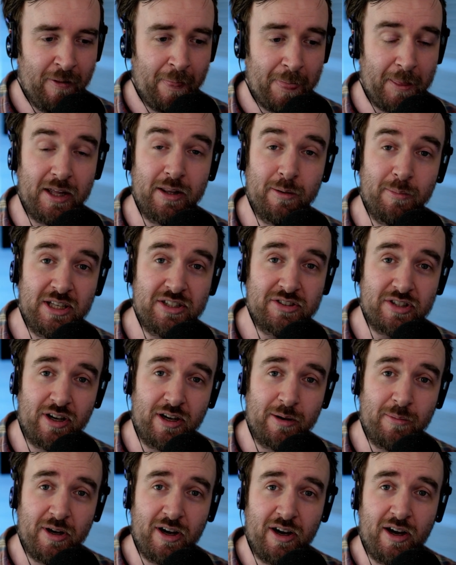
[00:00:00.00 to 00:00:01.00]
In the
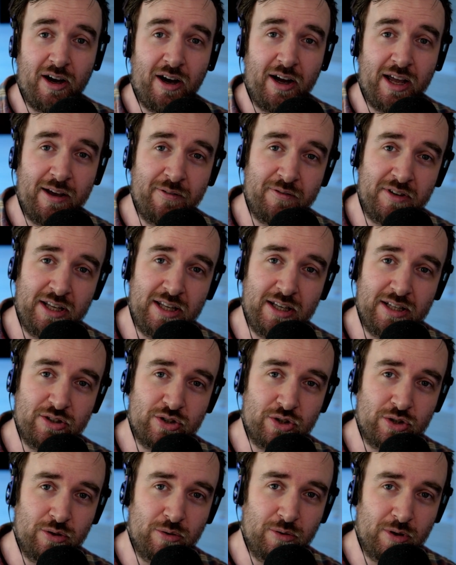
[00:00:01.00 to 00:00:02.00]
meantime, I have needed
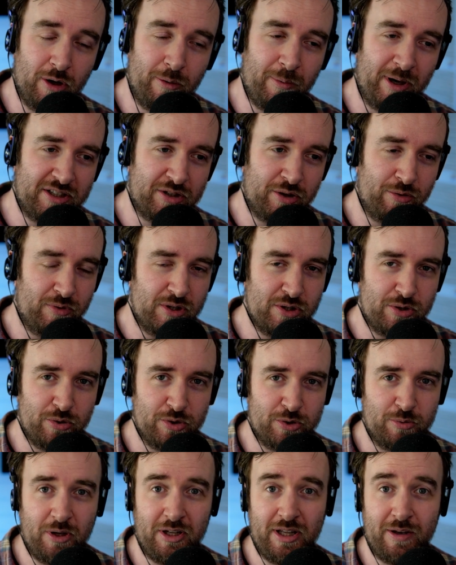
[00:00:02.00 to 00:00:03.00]
to go back to the
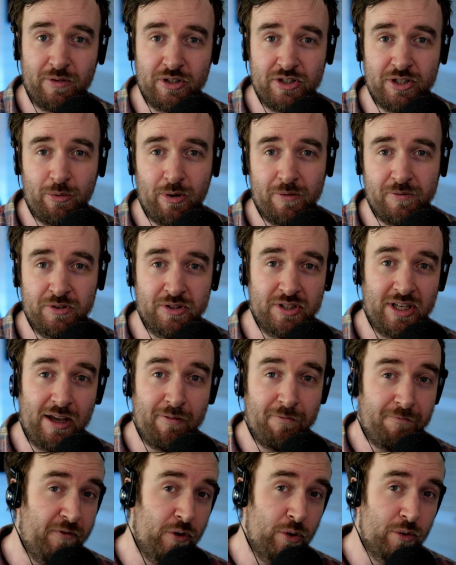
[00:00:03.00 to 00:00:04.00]
resource world every so often to get
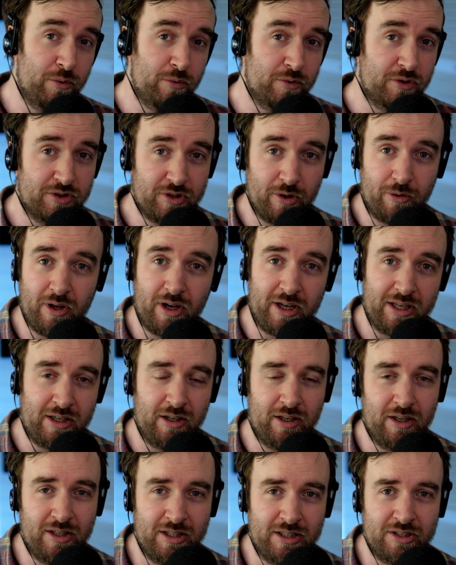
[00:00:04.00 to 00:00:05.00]
food so that I can
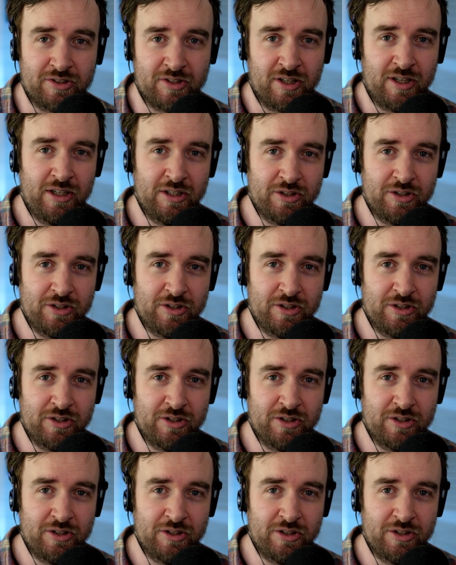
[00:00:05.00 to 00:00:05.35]
at least